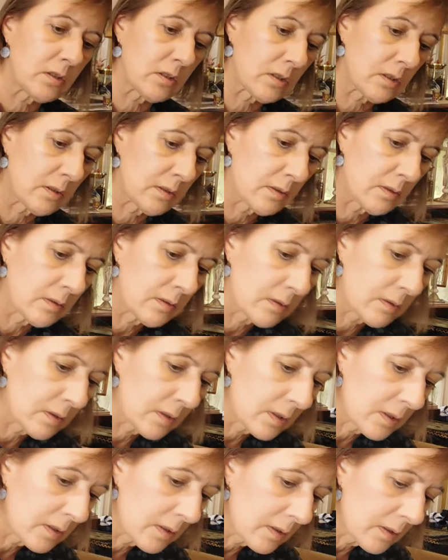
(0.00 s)

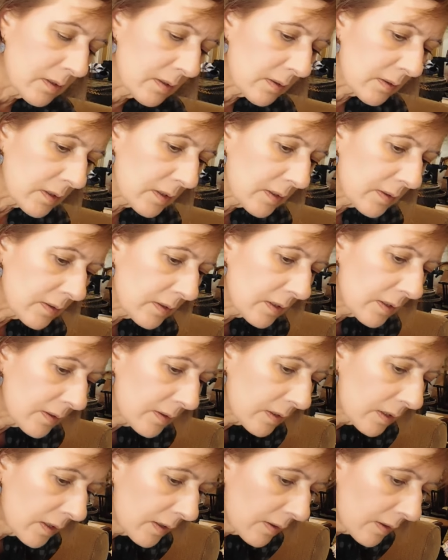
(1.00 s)

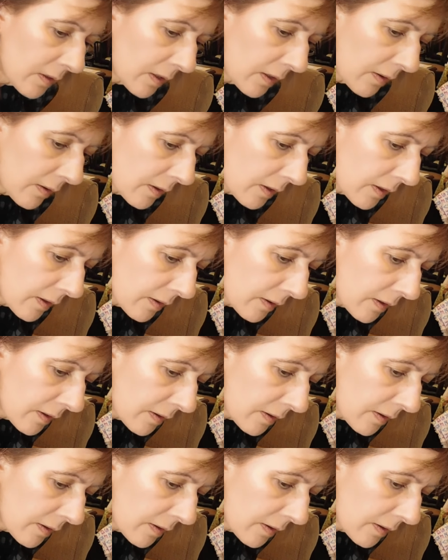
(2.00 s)
(silence)